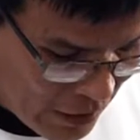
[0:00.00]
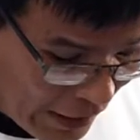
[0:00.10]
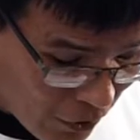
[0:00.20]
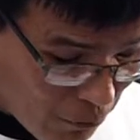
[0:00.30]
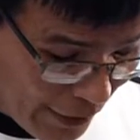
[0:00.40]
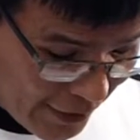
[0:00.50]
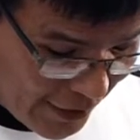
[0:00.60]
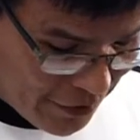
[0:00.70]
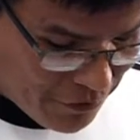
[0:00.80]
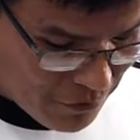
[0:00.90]
I go by
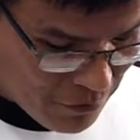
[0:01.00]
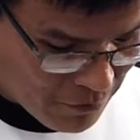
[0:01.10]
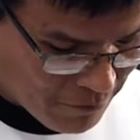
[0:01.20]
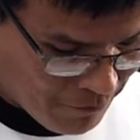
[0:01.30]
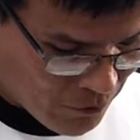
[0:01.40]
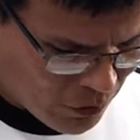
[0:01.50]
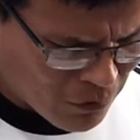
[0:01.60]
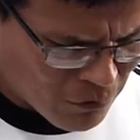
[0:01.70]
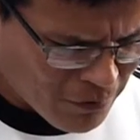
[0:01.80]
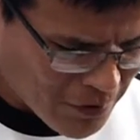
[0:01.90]
Kate, though.
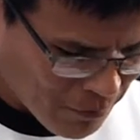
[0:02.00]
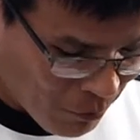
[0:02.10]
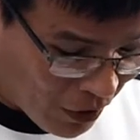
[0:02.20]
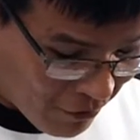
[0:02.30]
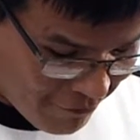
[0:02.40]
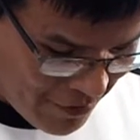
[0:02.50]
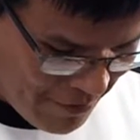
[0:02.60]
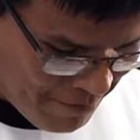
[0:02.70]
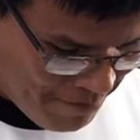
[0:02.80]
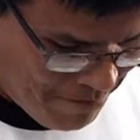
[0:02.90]
Oh, Marv.
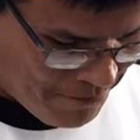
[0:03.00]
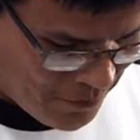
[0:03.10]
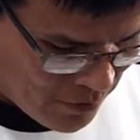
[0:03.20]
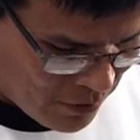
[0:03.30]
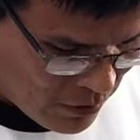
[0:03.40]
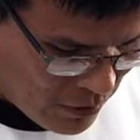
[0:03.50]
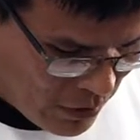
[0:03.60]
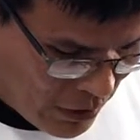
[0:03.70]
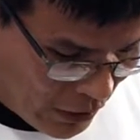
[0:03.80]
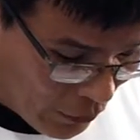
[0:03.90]

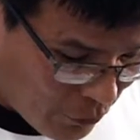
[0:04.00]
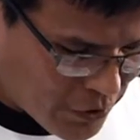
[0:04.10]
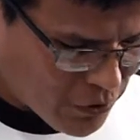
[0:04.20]
I went to